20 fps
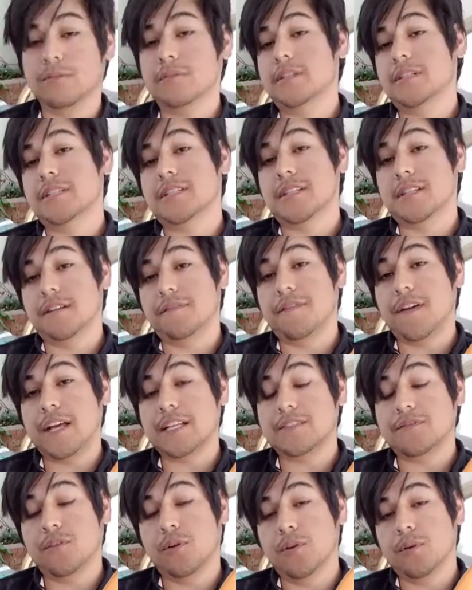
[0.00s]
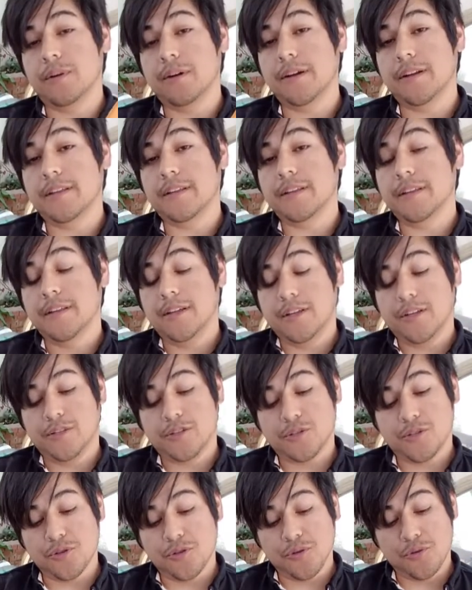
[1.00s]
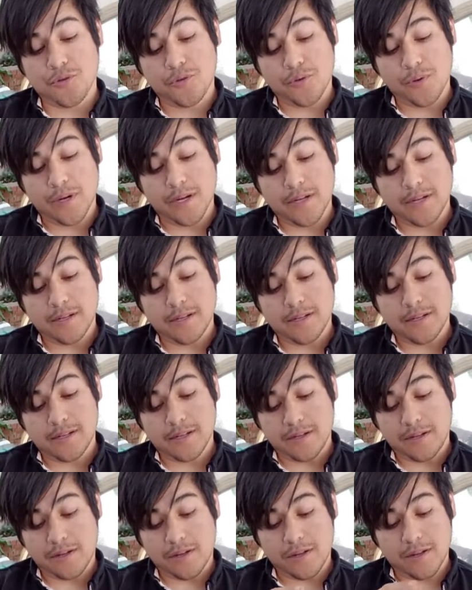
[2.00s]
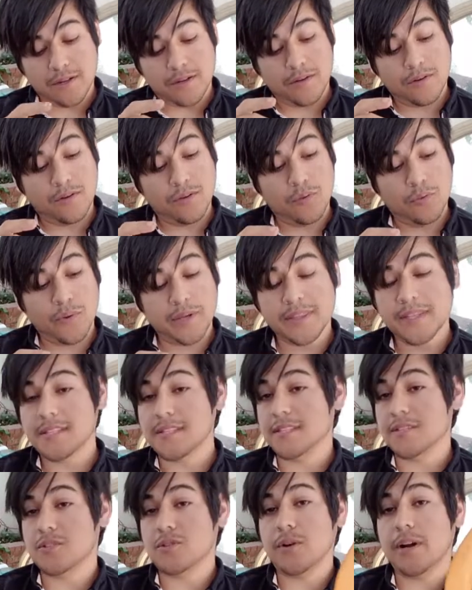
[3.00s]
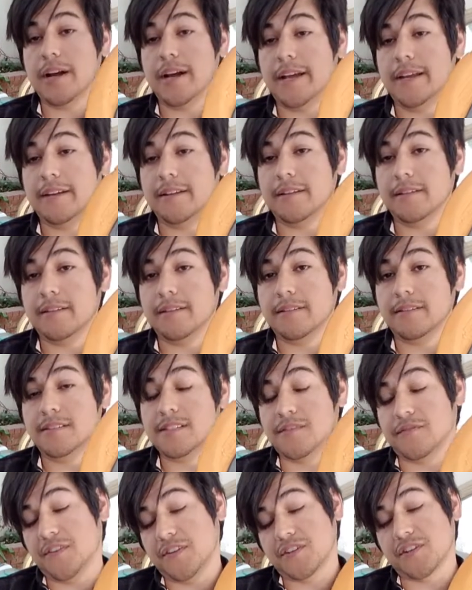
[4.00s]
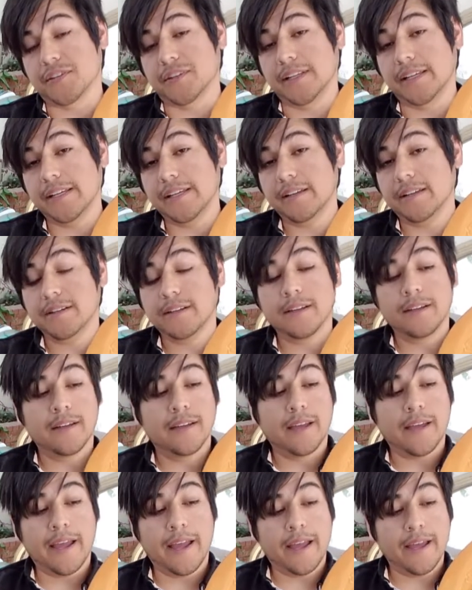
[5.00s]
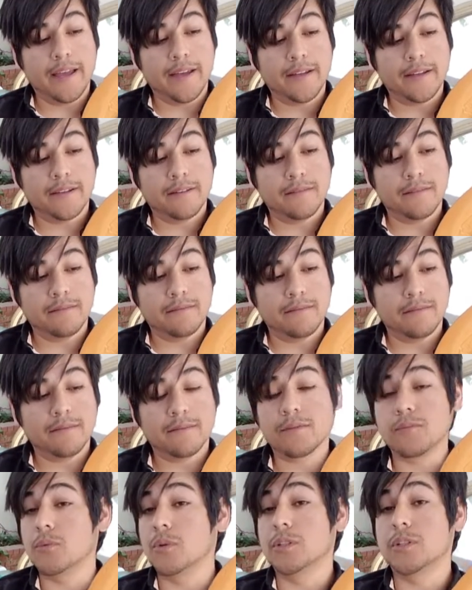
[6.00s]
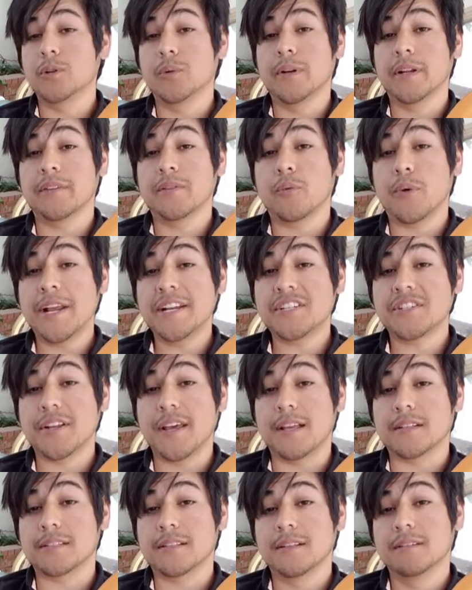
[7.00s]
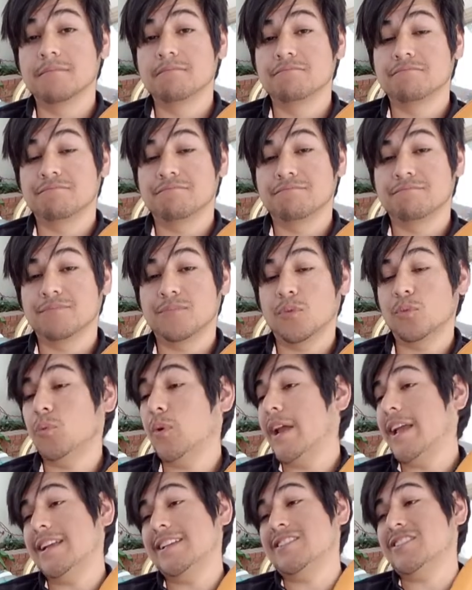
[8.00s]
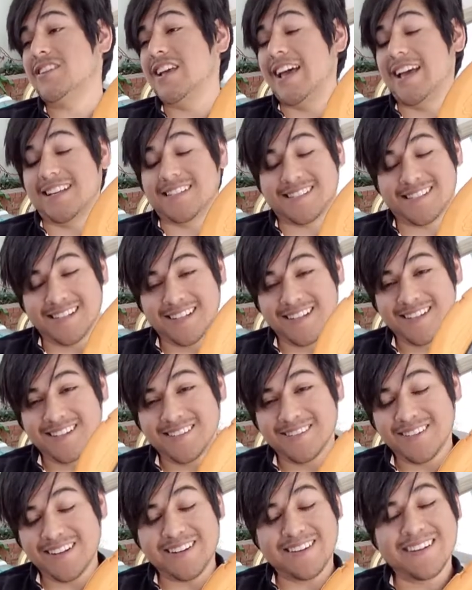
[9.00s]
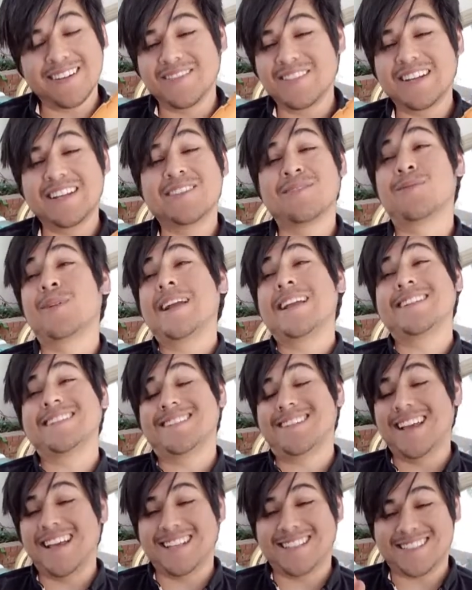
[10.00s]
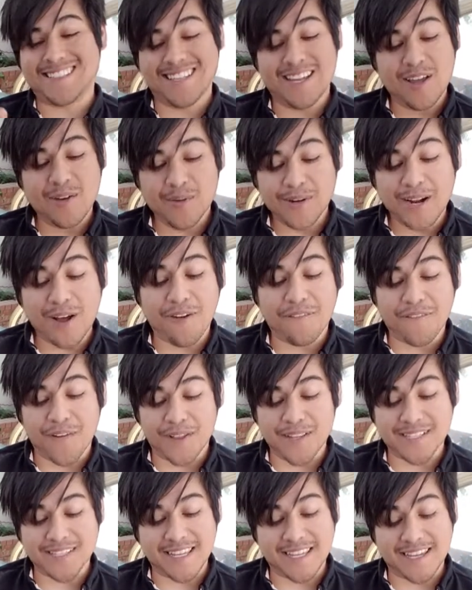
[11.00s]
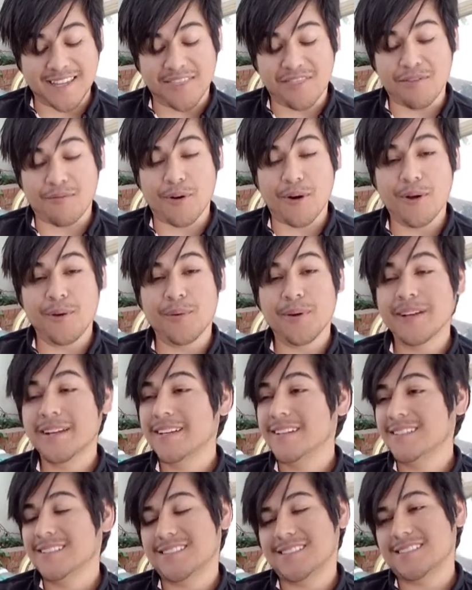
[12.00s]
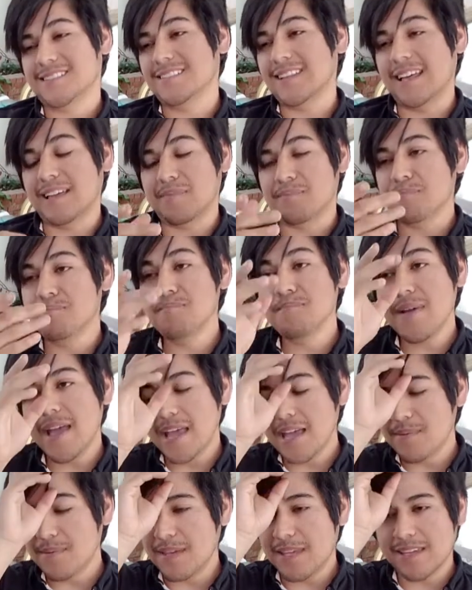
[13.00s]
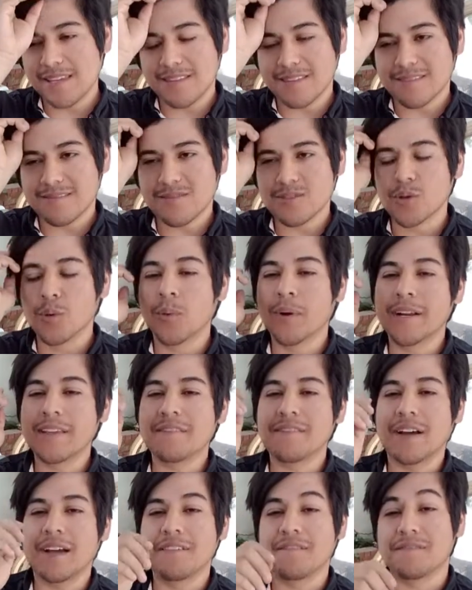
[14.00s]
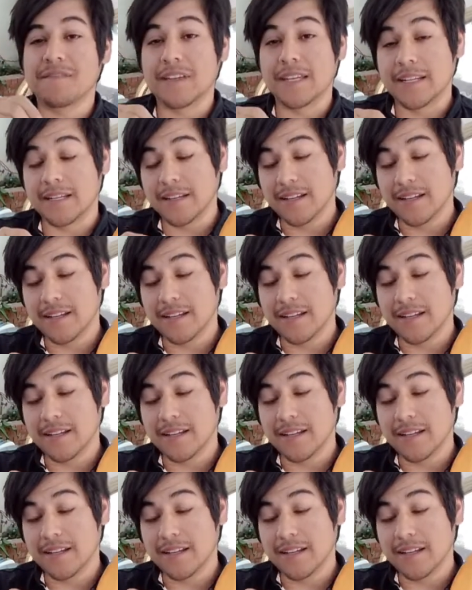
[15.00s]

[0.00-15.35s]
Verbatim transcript: We're just going to fast forward to when this is dried sufficiently, and we'll do another range test. Range test? We don't even need range tests. We know how far this thing can throw. It's like maybe 25 feet.